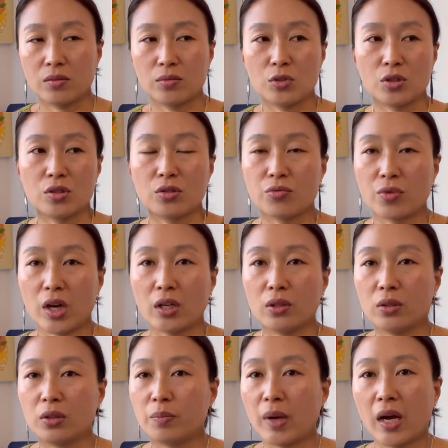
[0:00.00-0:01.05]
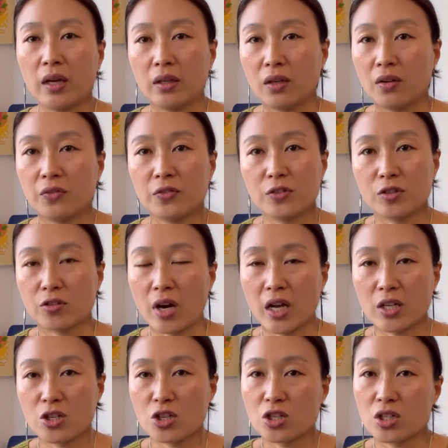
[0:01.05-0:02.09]
Just regular bind off
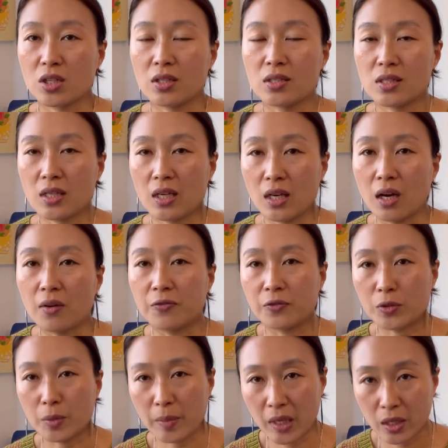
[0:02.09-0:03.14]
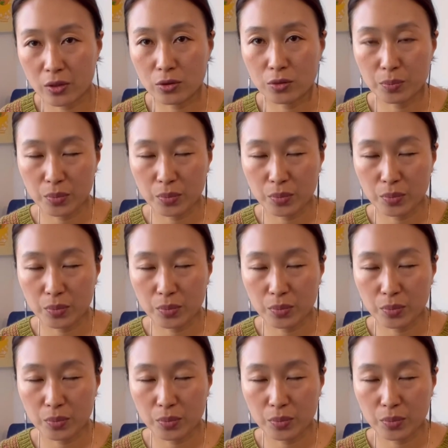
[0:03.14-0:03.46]
stretch is enough for me to